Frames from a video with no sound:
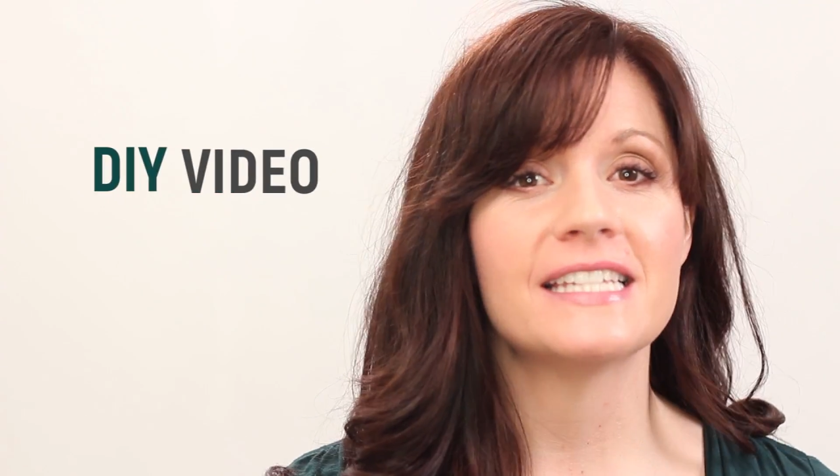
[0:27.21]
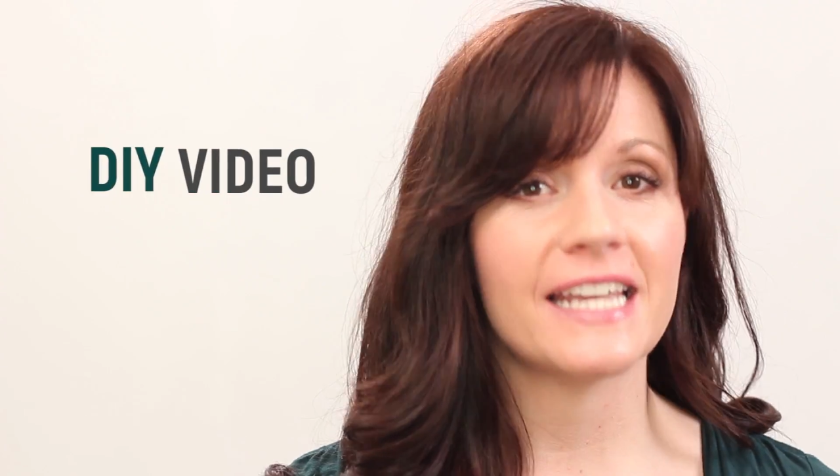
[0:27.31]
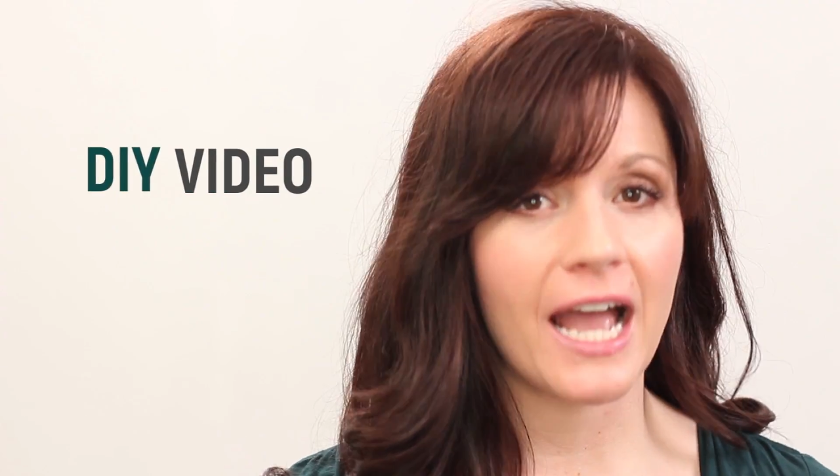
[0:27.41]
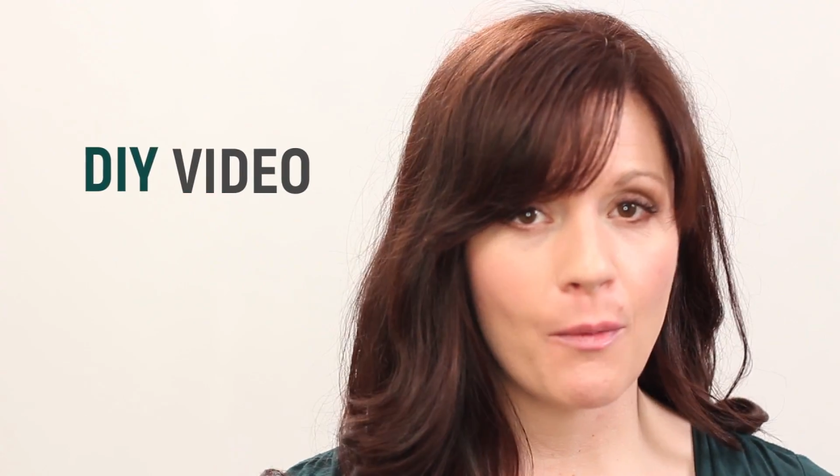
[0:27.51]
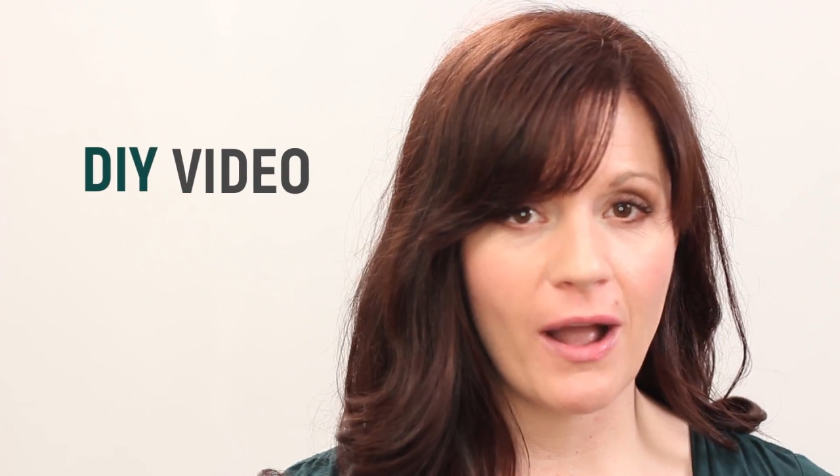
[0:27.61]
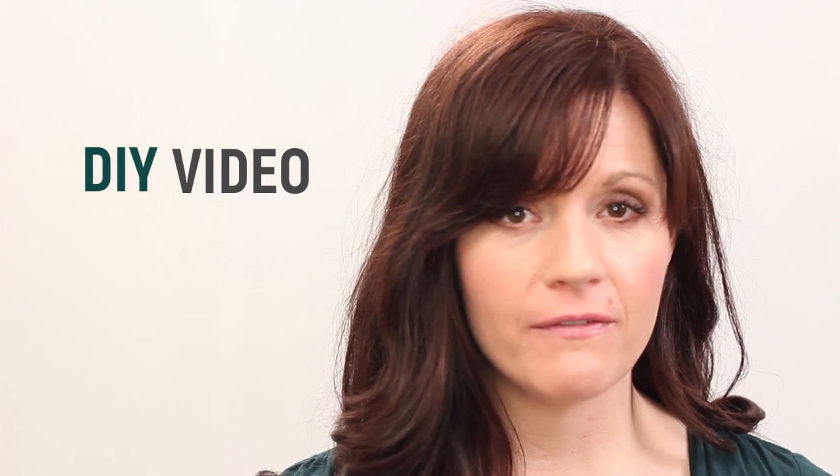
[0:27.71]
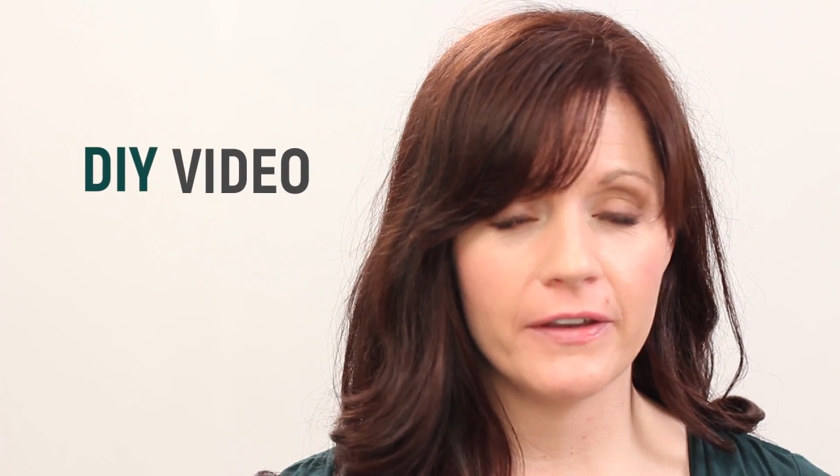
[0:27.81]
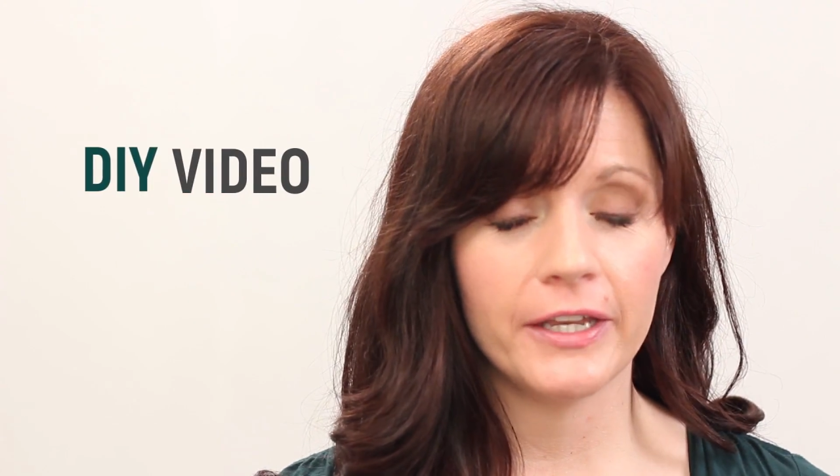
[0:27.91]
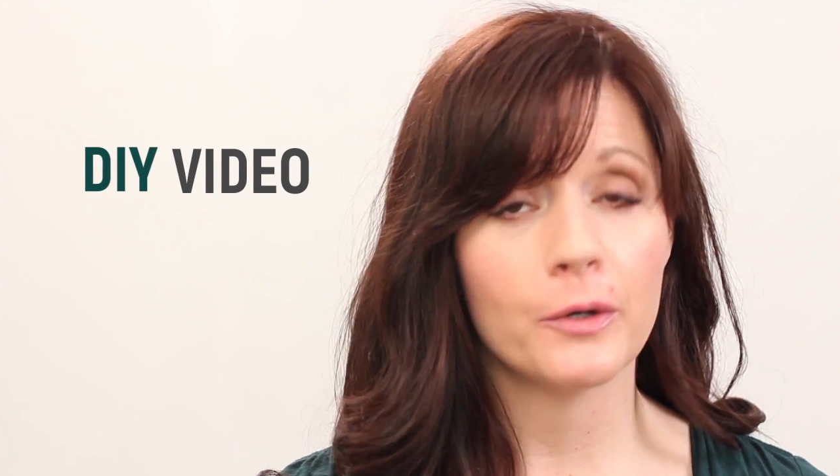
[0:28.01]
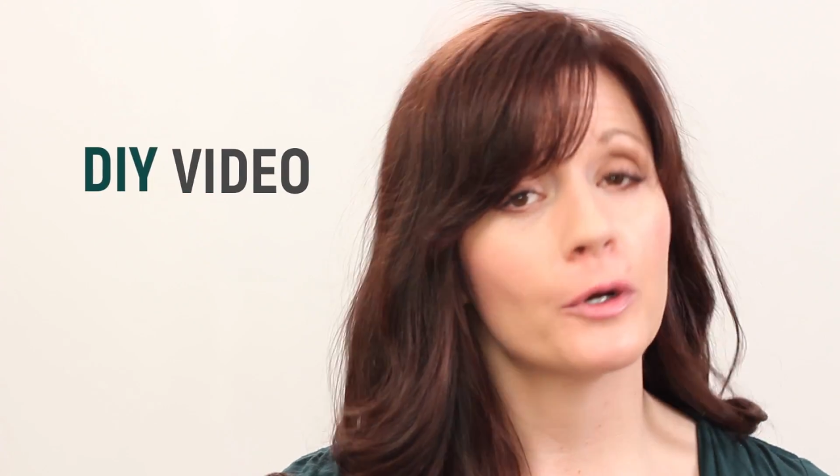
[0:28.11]
DIY
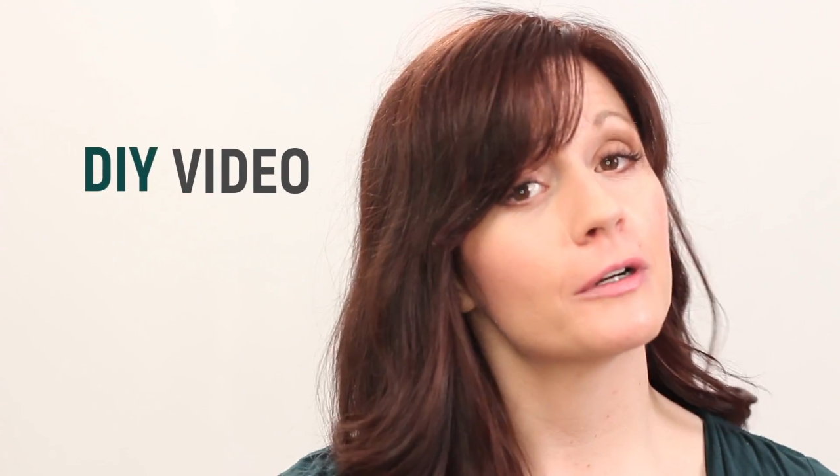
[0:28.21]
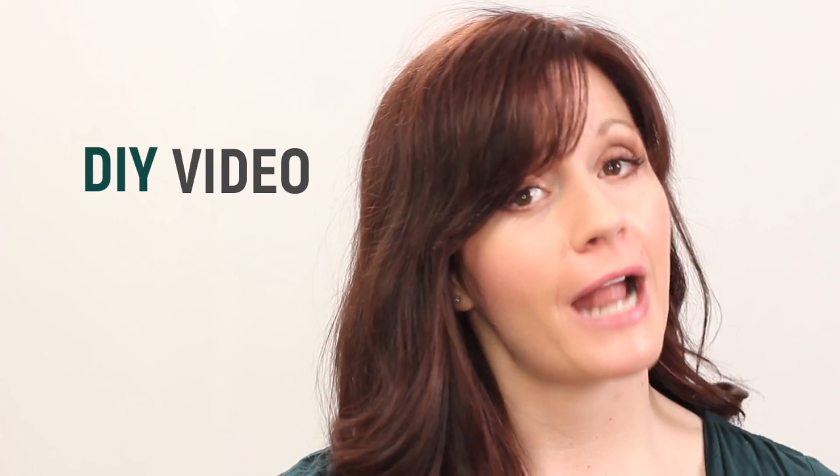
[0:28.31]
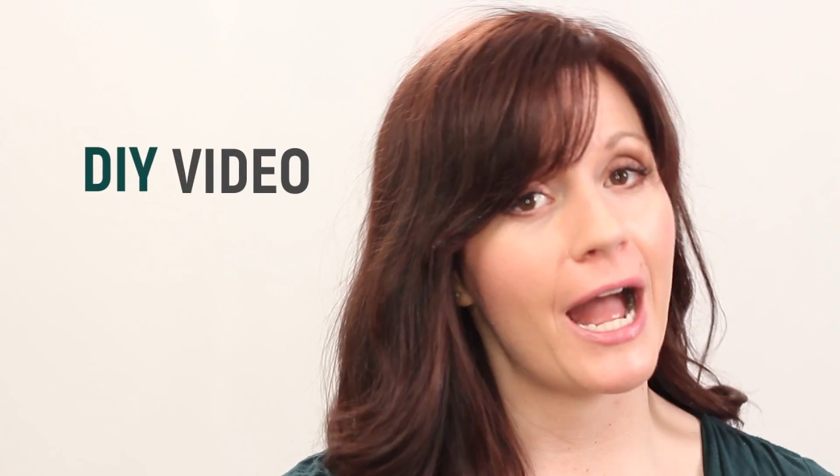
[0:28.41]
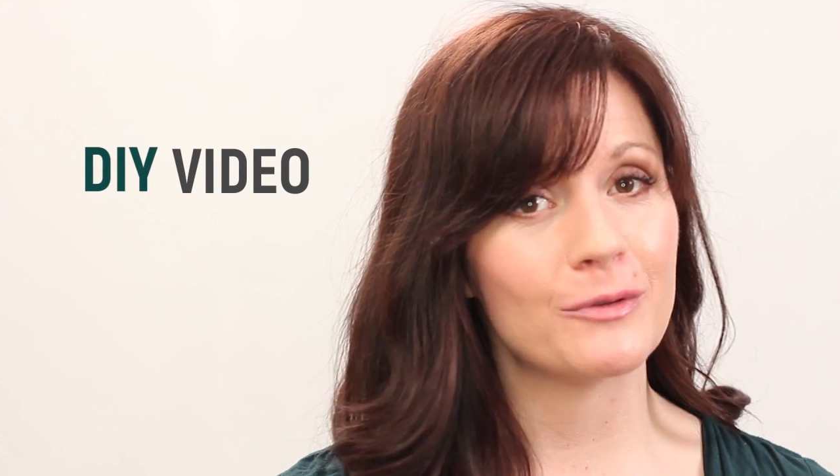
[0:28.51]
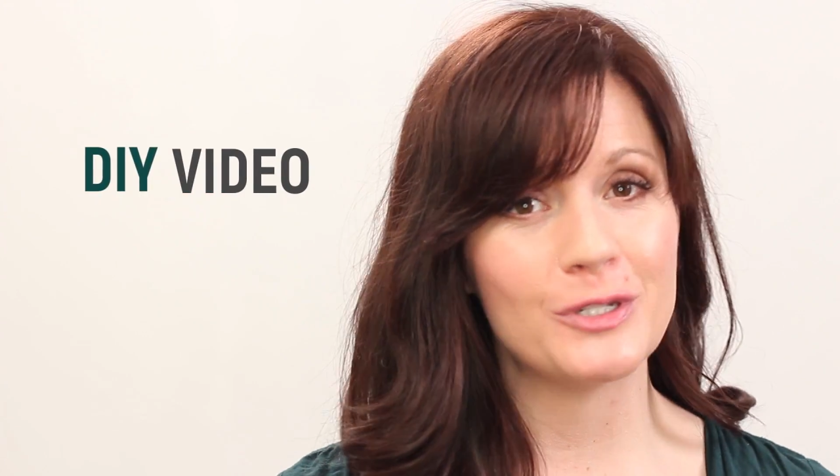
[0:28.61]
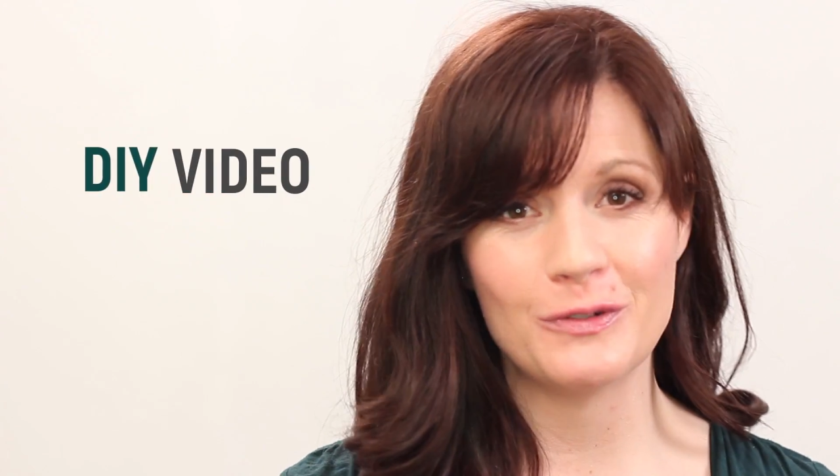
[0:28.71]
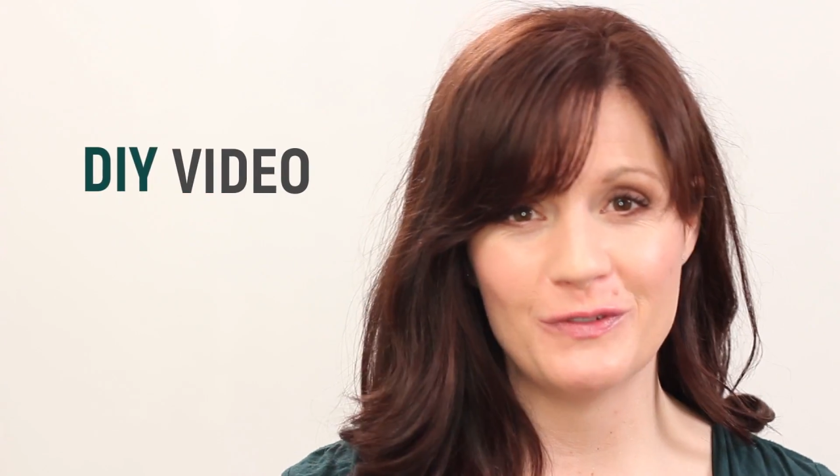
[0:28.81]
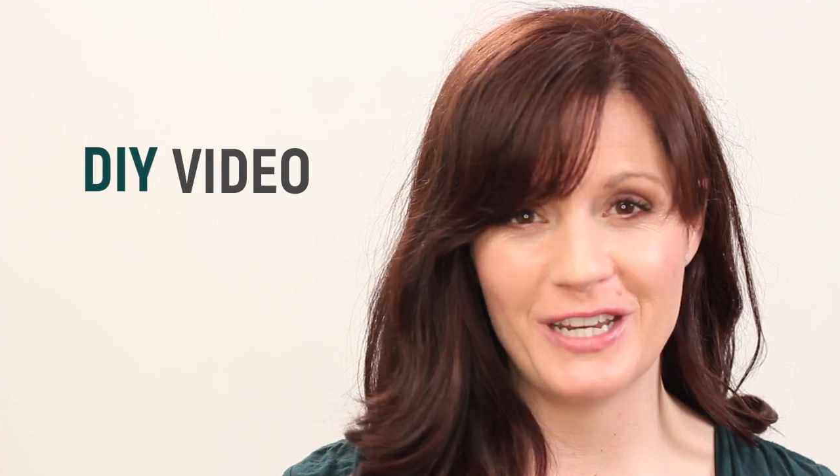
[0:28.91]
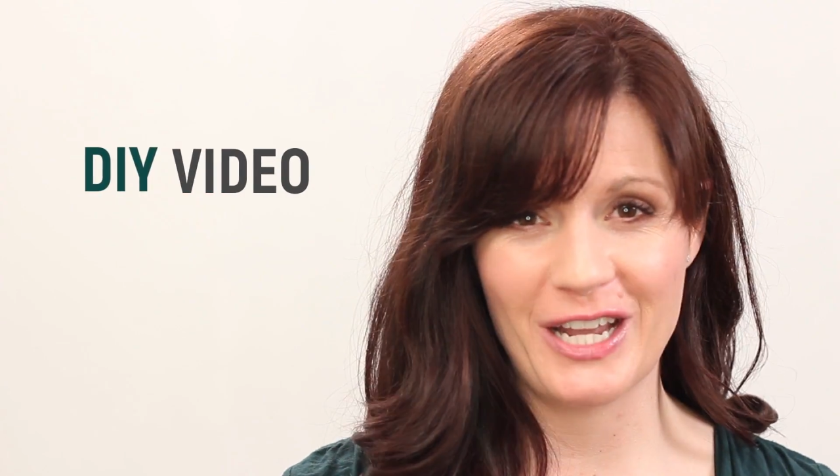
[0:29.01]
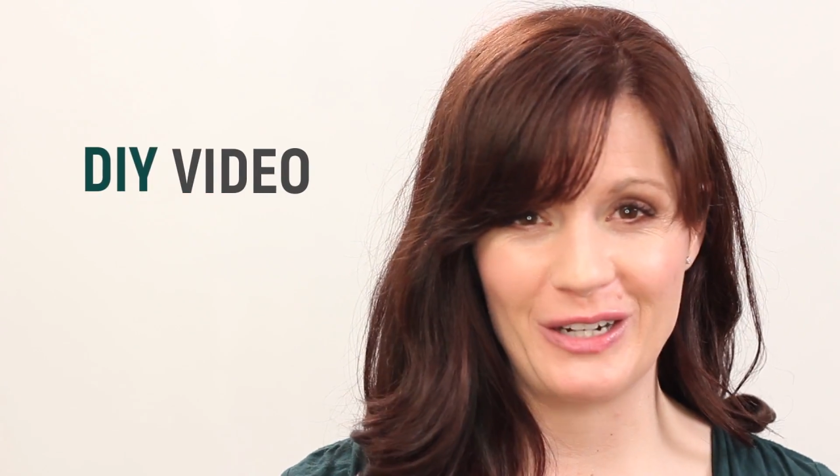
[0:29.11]
video or how-to
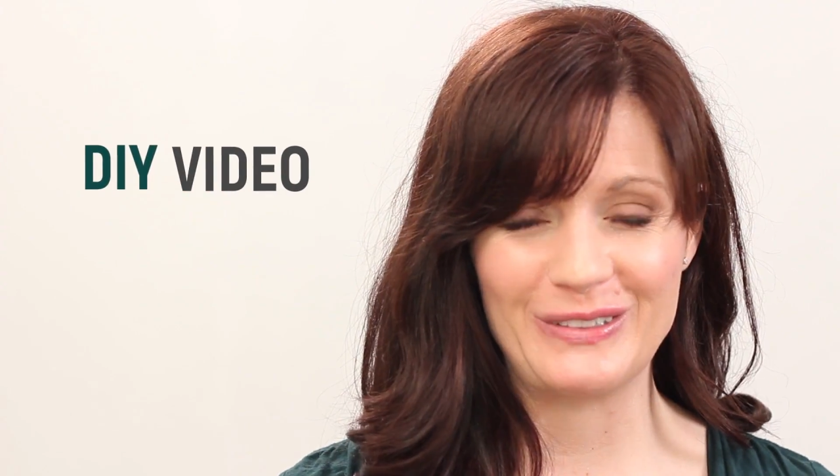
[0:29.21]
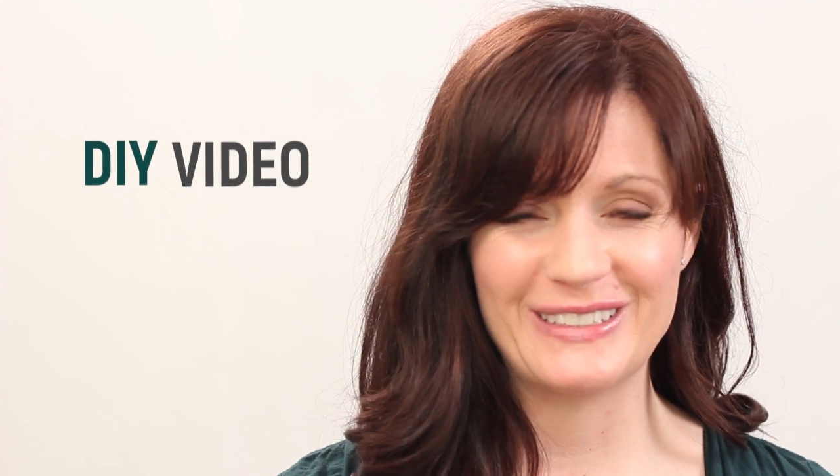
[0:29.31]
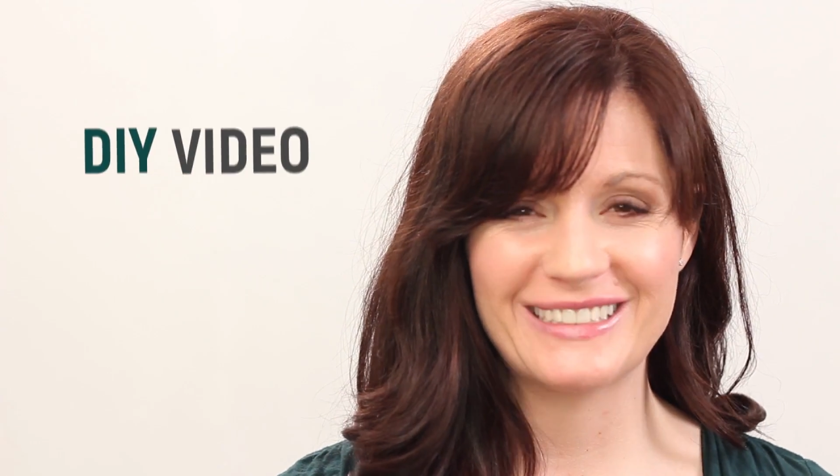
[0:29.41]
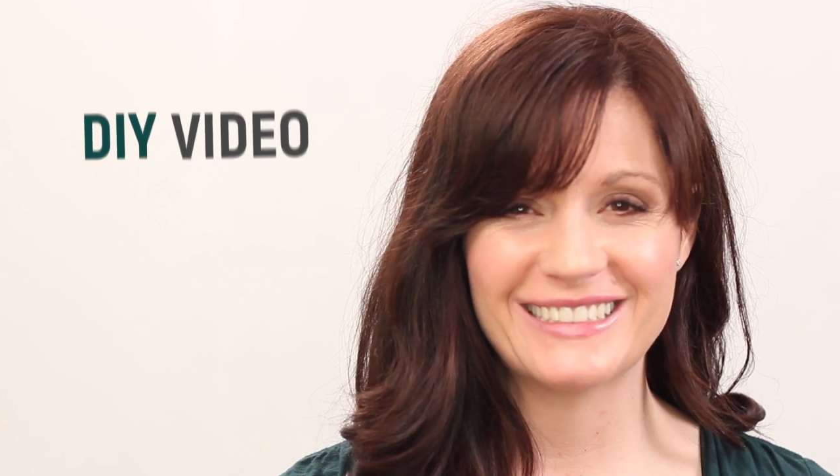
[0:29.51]
video.